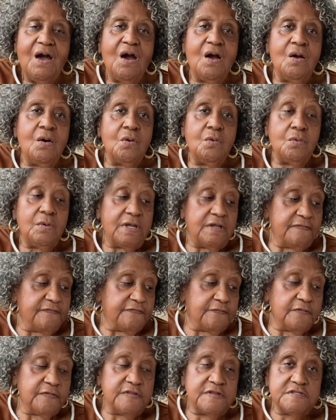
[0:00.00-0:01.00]
Oh, and
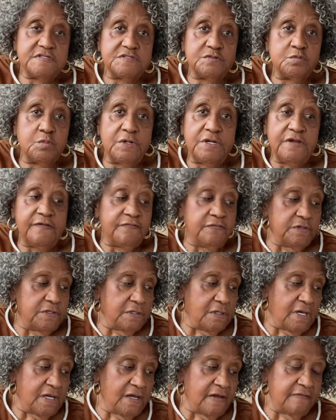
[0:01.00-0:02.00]
for this, whatever you
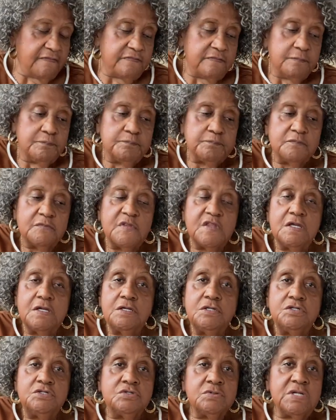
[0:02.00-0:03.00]
have,
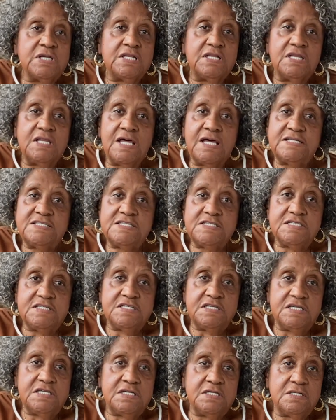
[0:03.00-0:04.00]
drink lots of
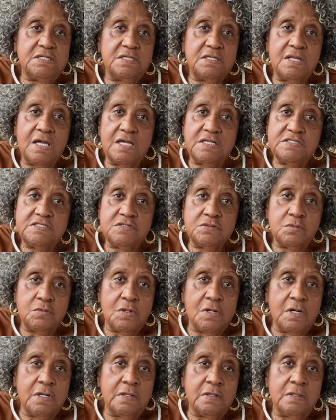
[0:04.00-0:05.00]
tea, lots of
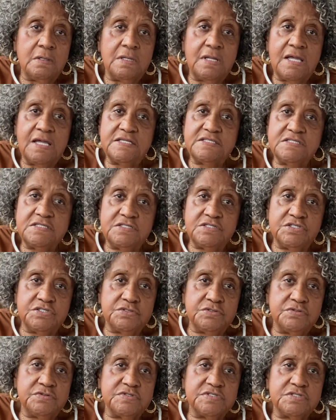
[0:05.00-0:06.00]
water, lots of
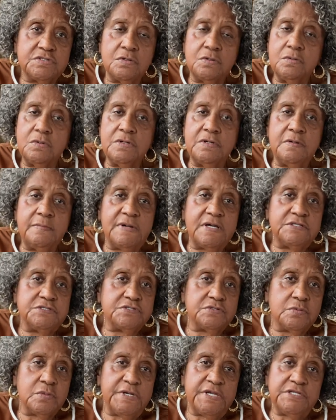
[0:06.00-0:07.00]
juice. Don't worry about
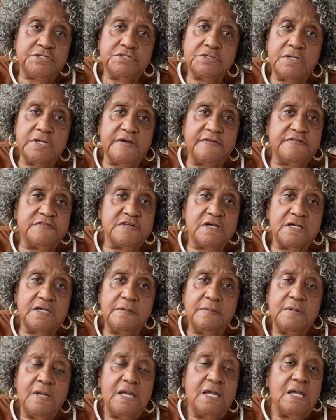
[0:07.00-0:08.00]
your weight. You have
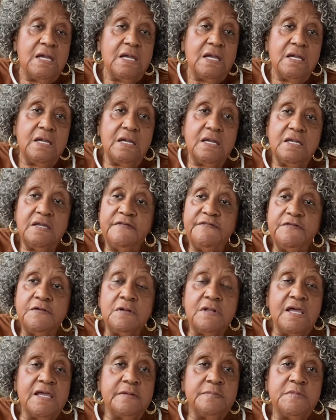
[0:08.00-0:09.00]
time. If you're
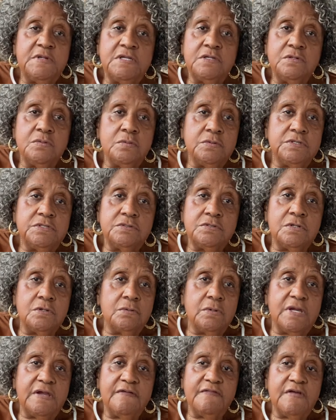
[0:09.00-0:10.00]
like me, you
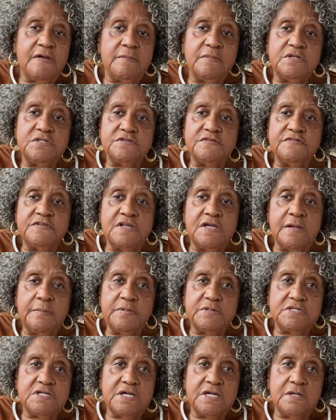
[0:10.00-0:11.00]
don't have that much of an
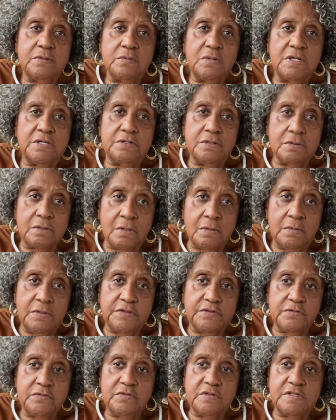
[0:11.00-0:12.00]
appetite while you're
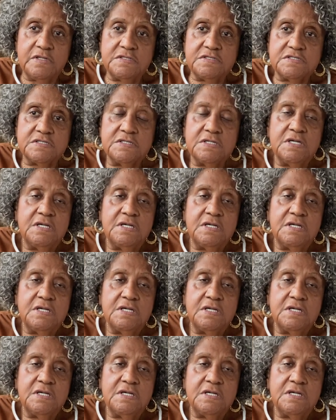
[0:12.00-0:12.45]
going through this.